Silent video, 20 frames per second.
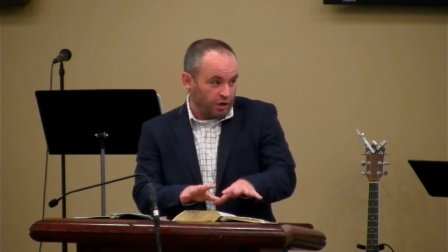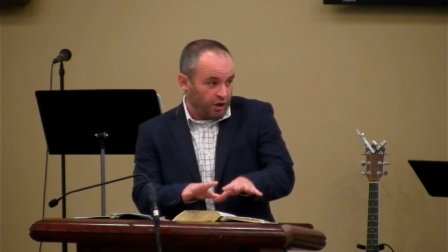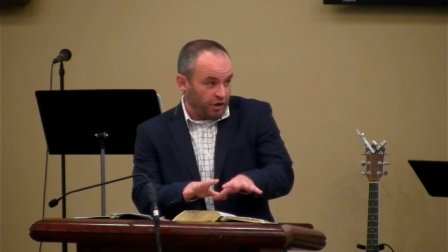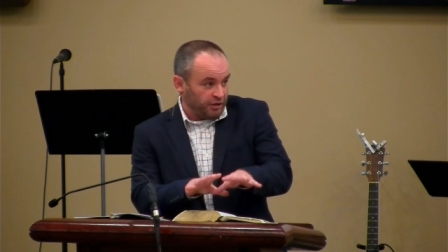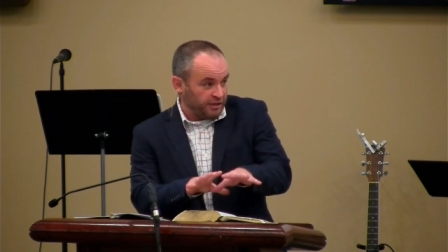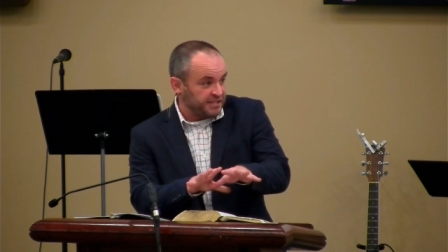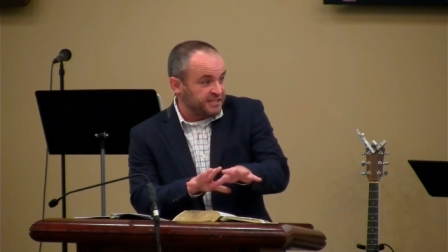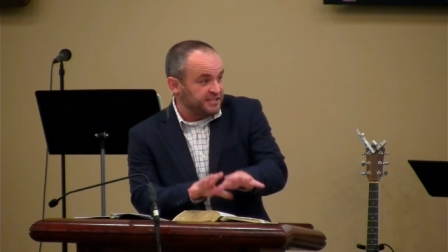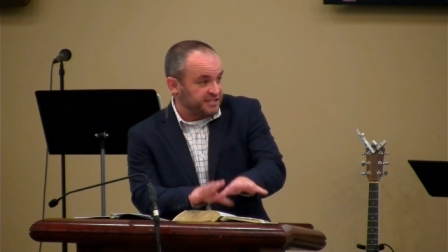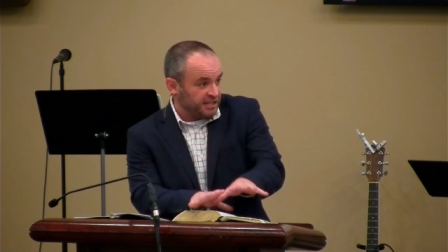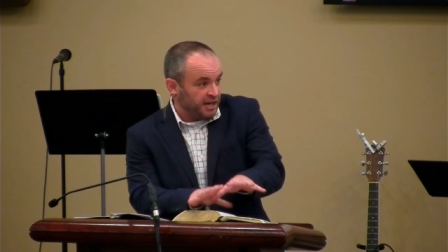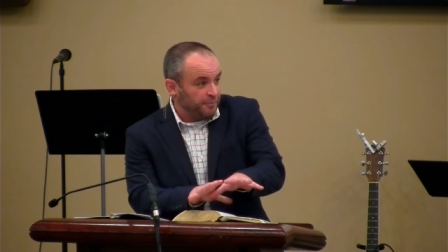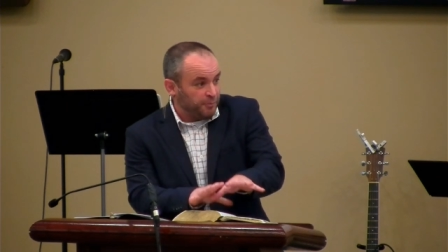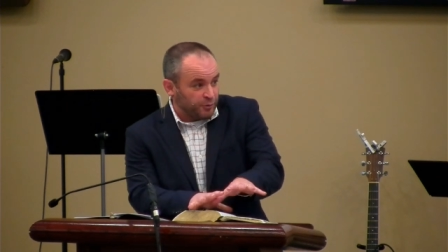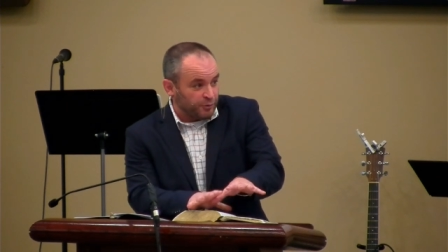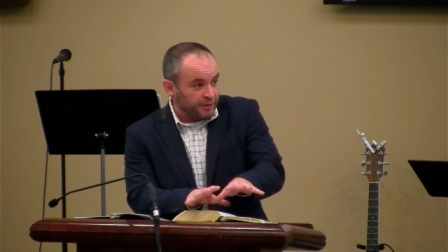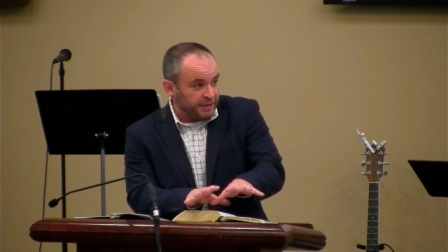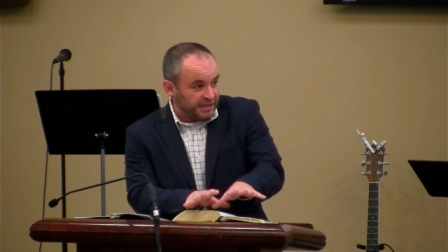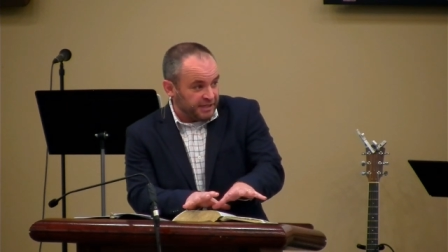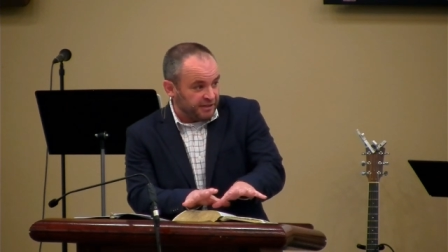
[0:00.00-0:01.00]
are a
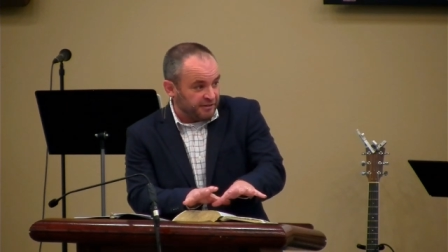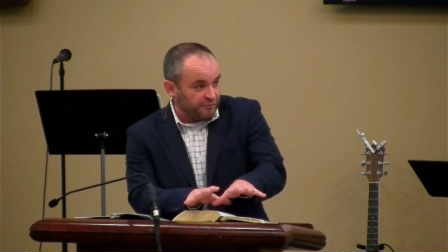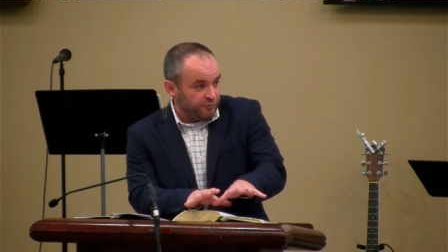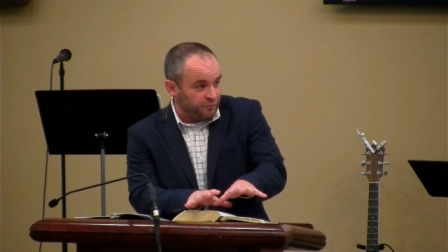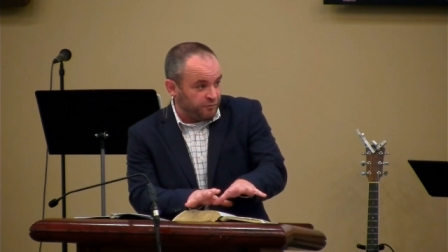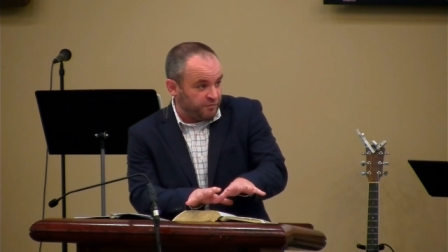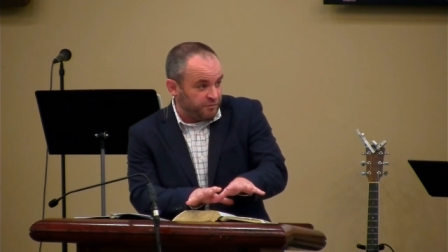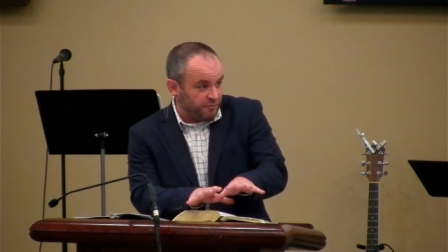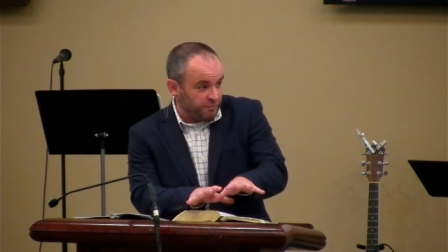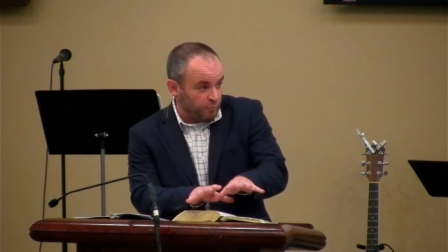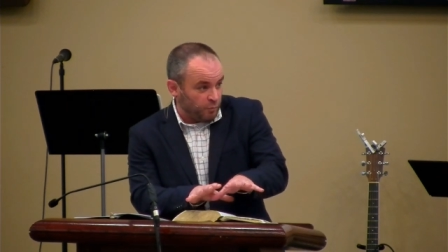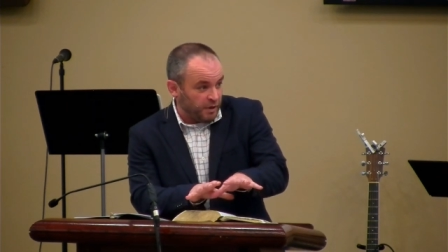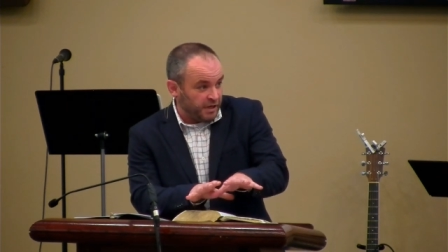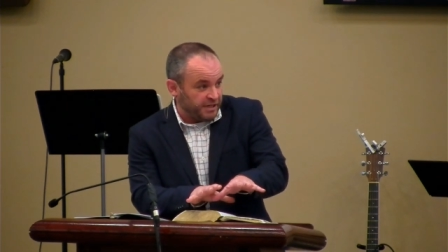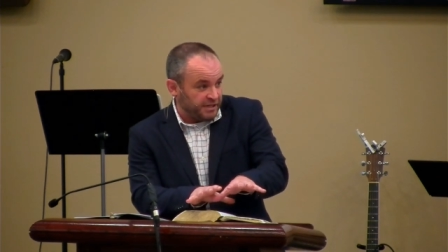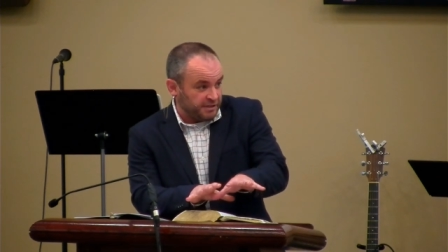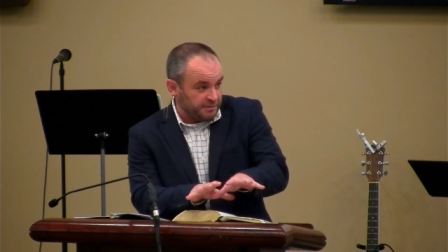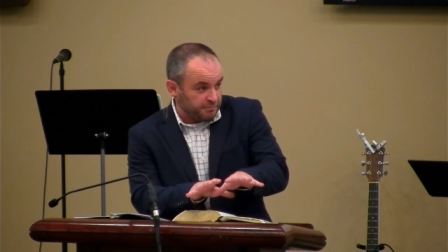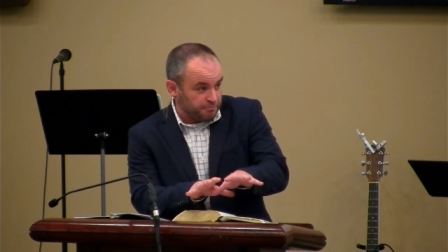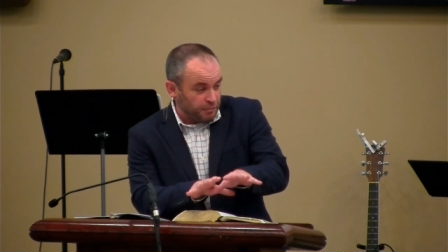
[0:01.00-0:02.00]
summary of
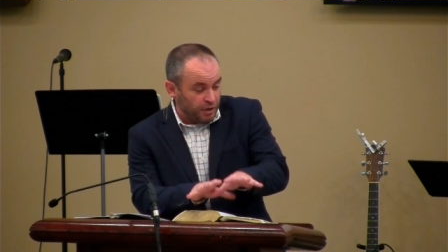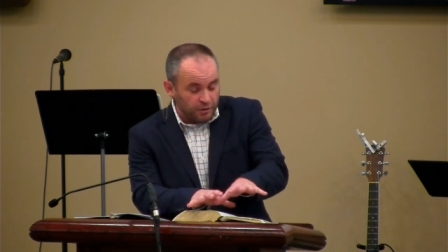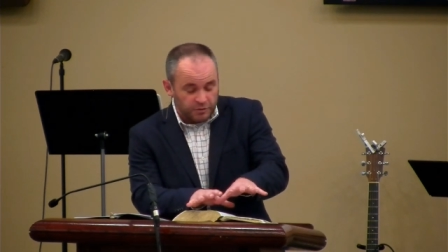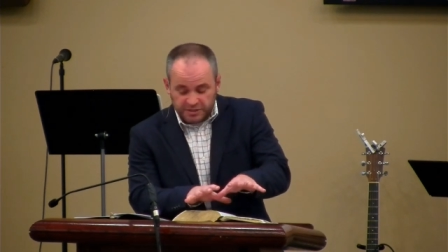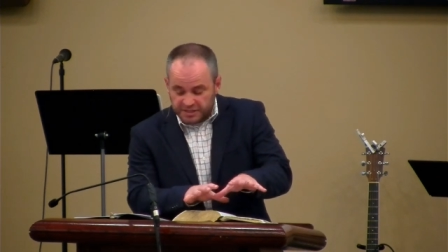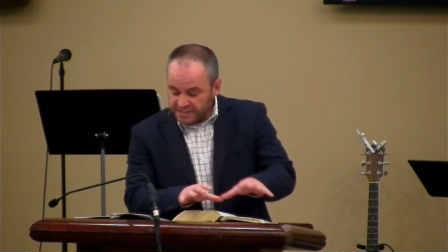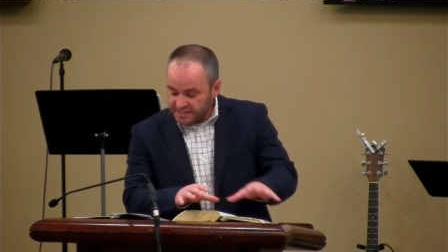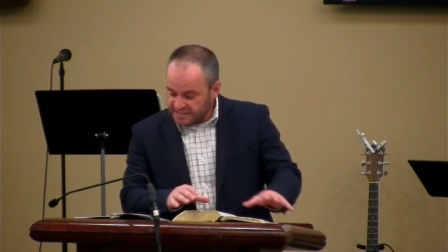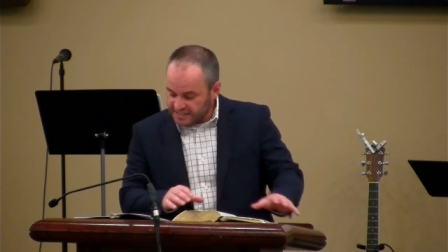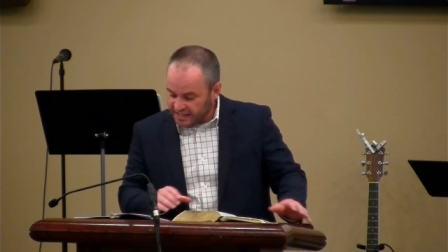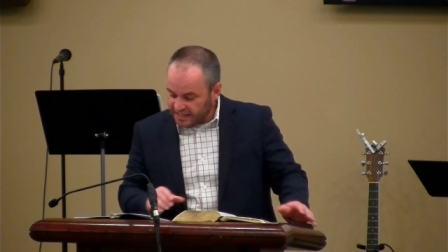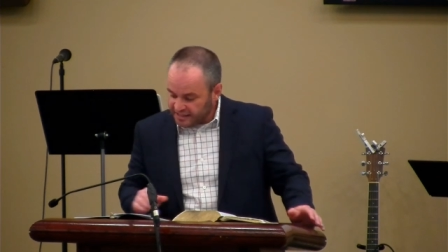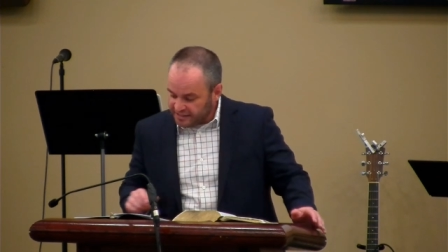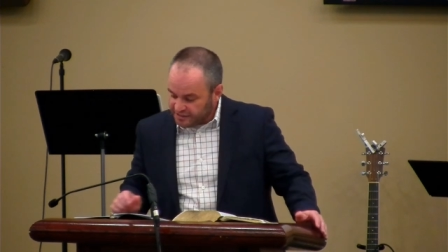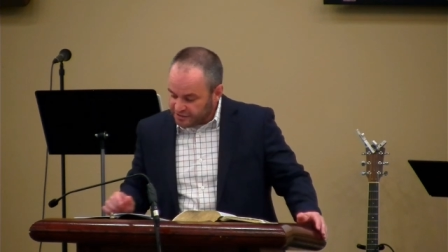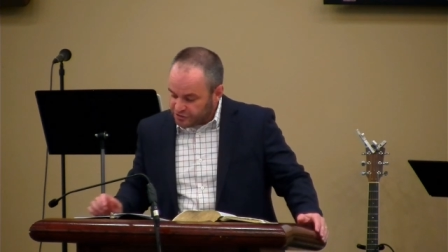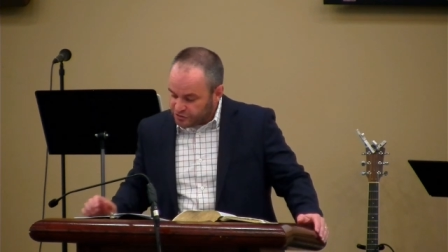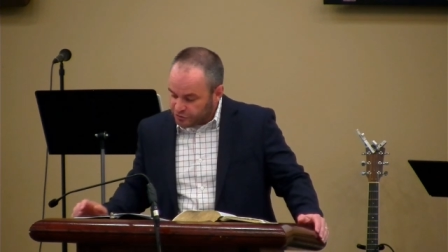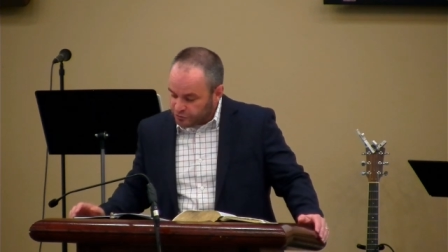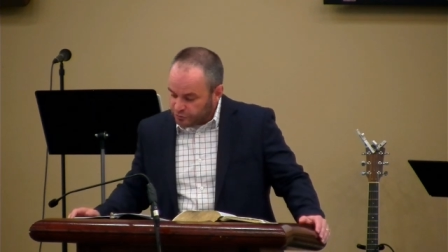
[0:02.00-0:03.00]
what Moses said
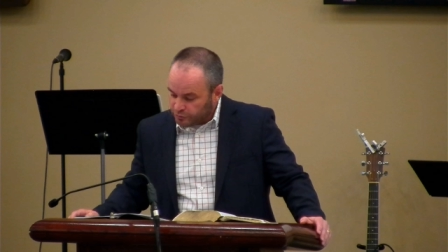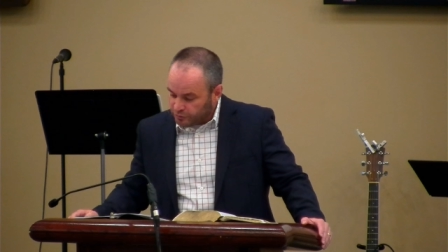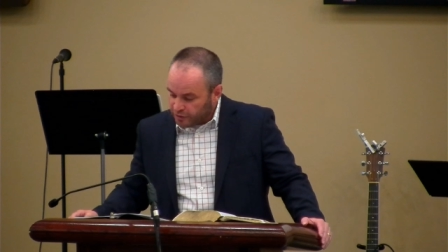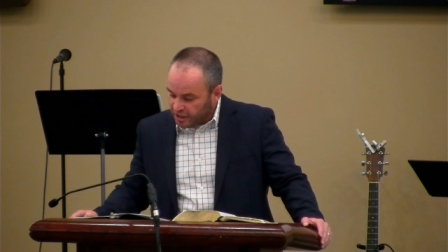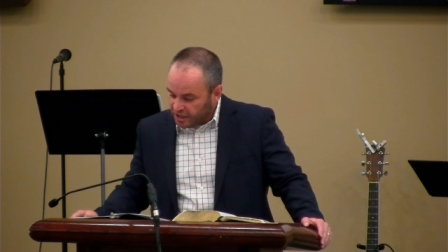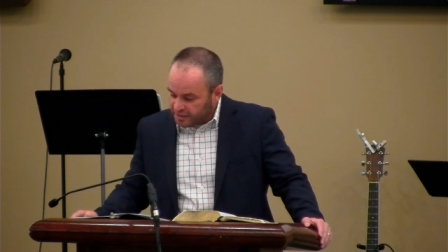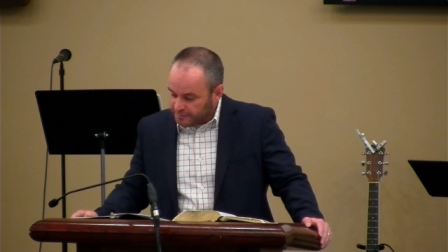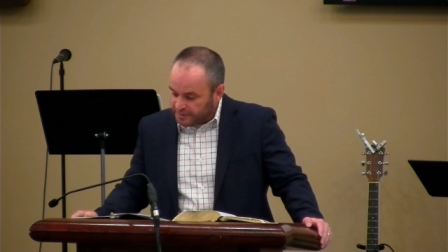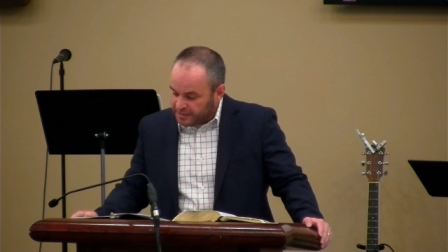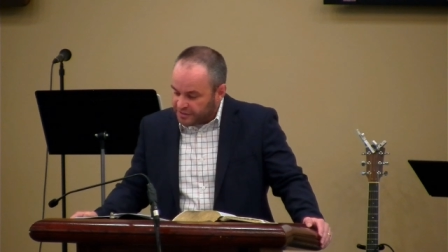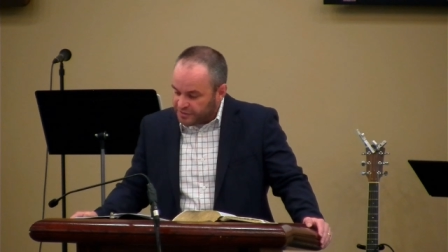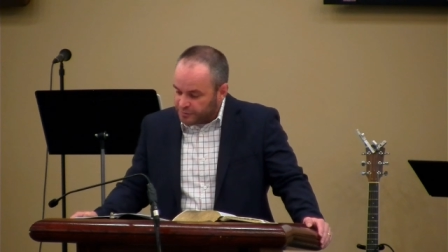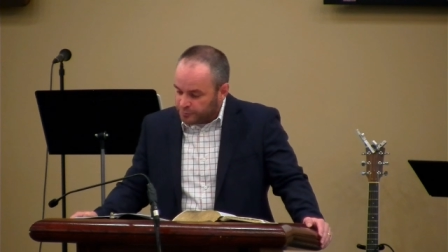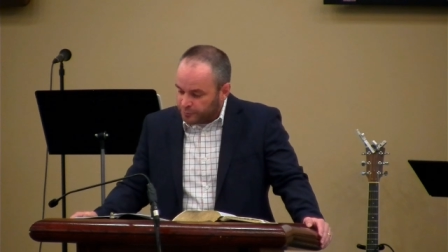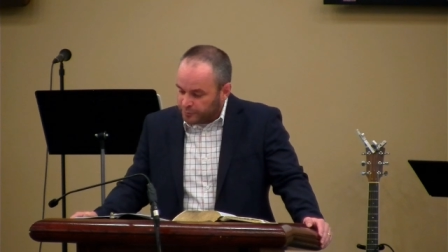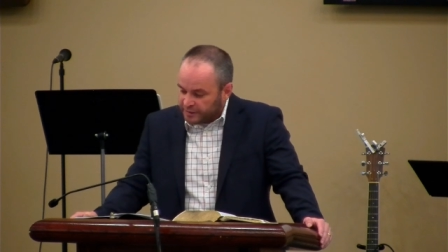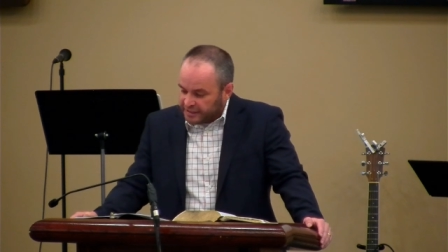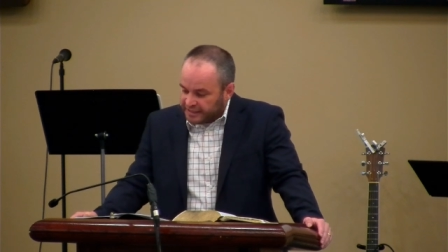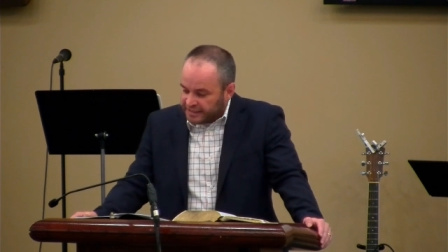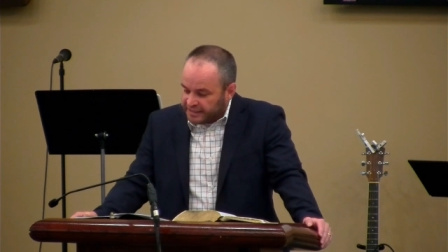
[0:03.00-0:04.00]
in Deuteronomy
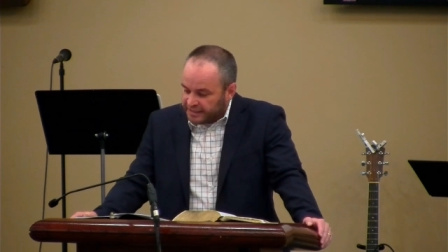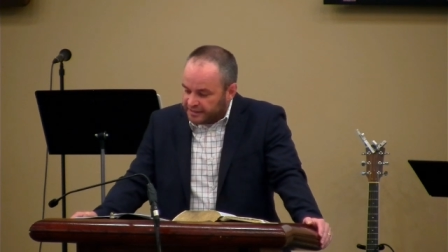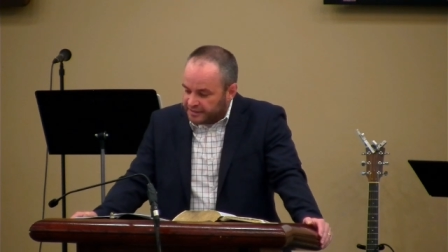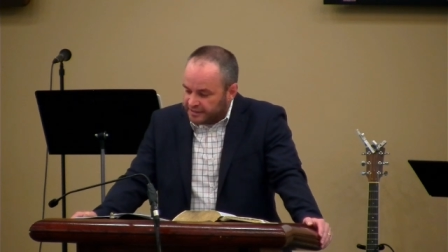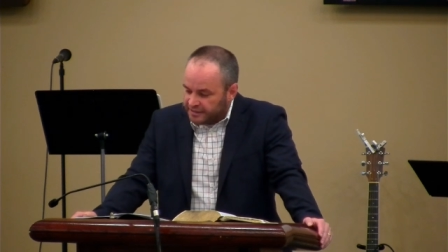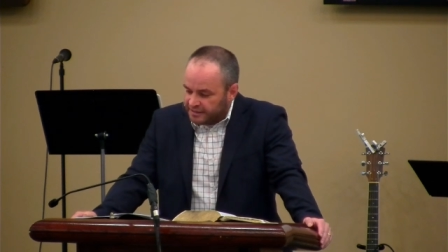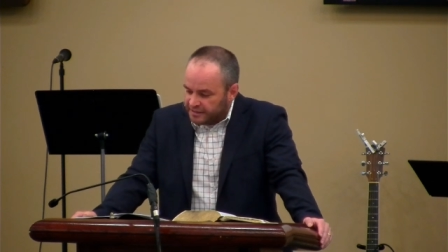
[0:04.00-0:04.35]
3.